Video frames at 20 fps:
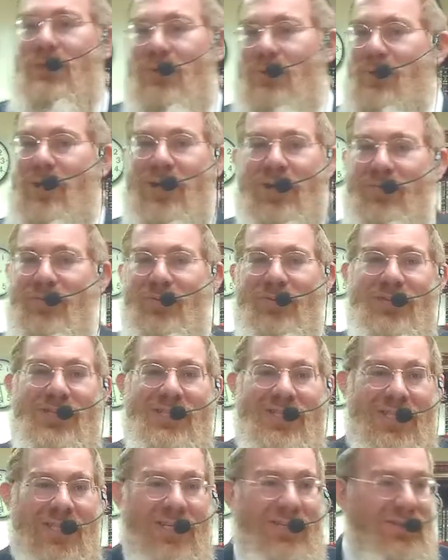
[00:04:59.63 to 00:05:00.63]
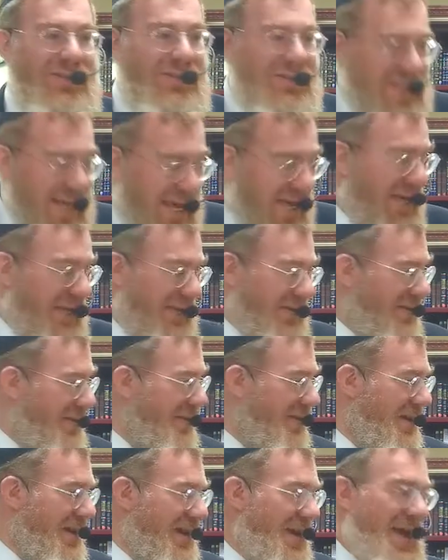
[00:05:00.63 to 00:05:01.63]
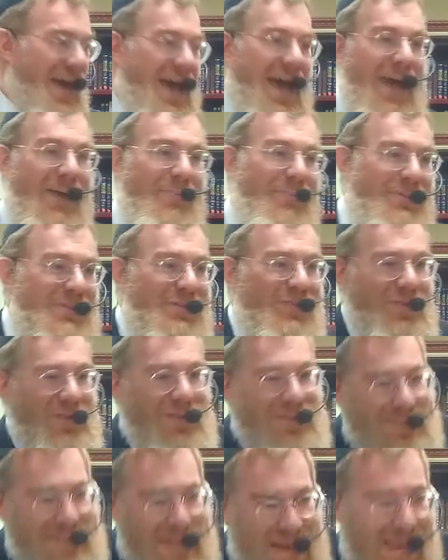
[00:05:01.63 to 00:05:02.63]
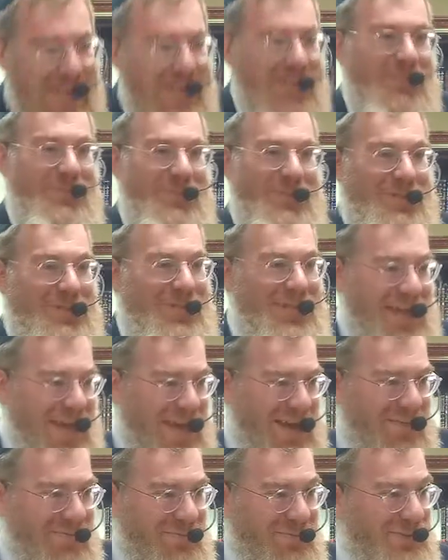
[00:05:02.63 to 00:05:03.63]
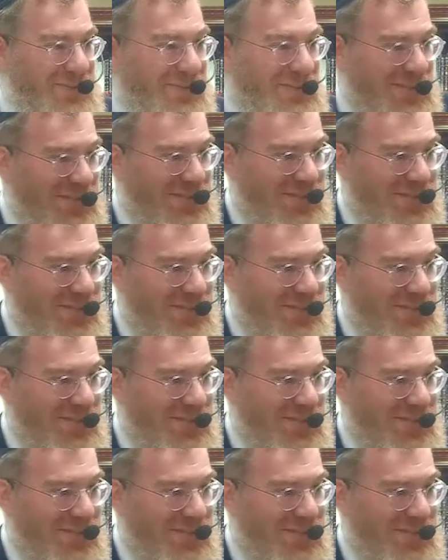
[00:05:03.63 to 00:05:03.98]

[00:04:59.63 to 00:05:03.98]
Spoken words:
around for a single day. How much of an attachment did he have? This is his